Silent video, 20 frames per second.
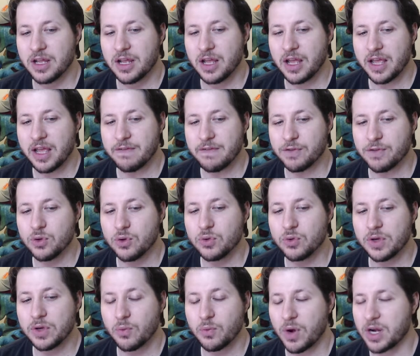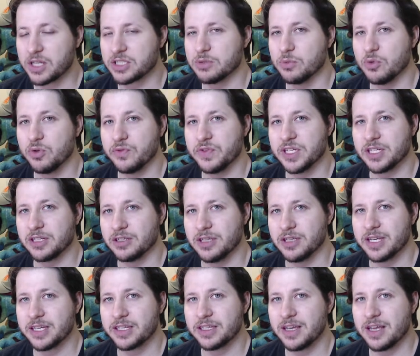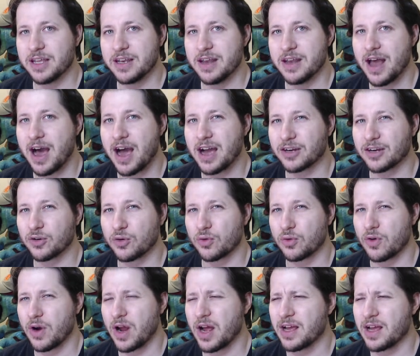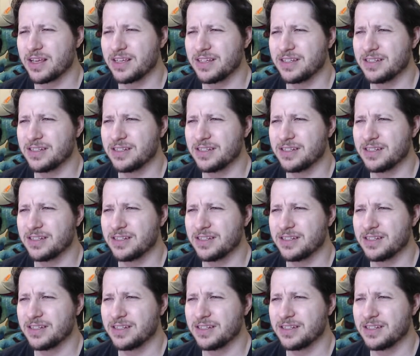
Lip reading: if you can watch the movie Click and not cry,